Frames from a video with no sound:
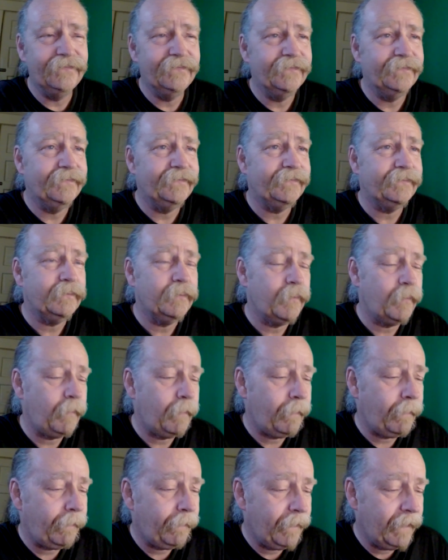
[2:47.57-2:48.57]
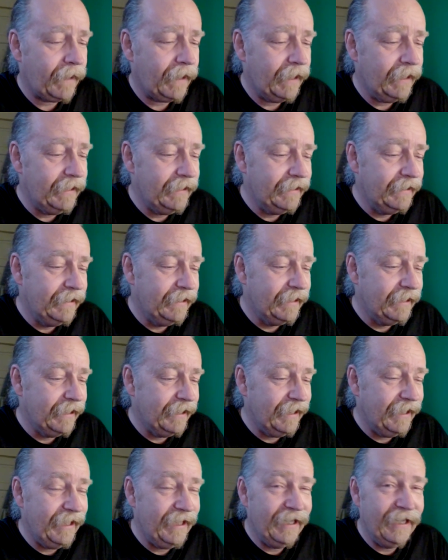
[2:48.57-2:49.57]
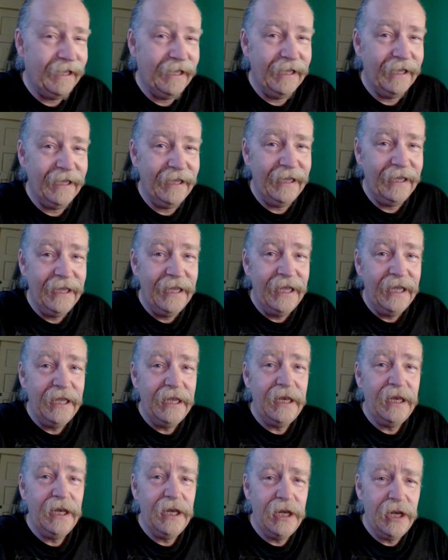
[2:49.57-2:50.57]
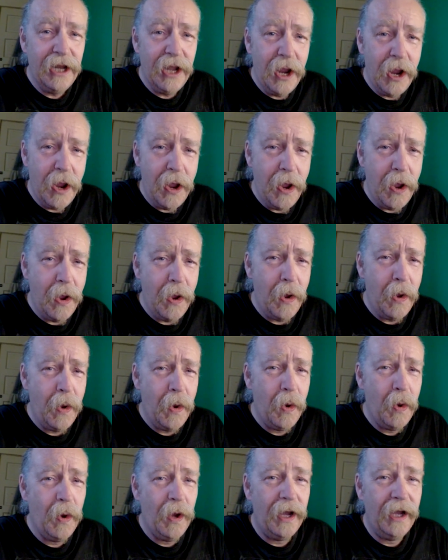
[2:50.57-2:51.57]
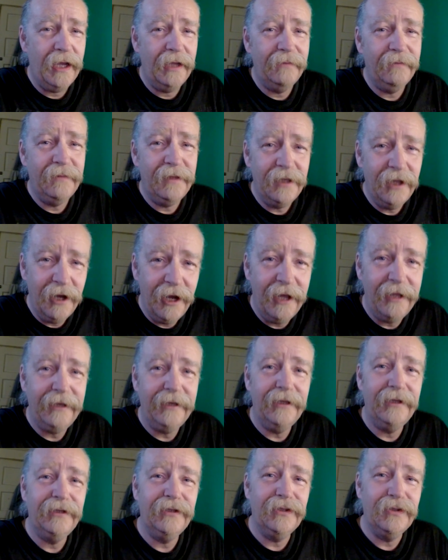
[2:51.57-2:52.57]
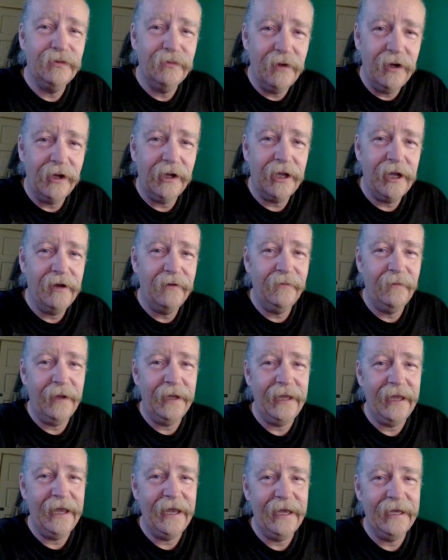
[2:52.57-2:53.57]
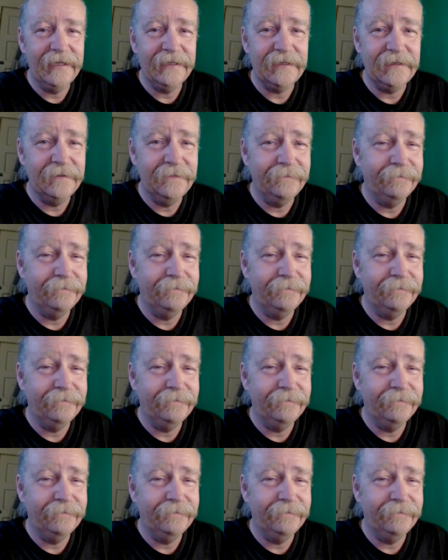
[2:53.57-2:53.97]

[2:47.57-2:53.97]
of all, he's drunk off his fucking ass. No, I'm not drunk off my ass.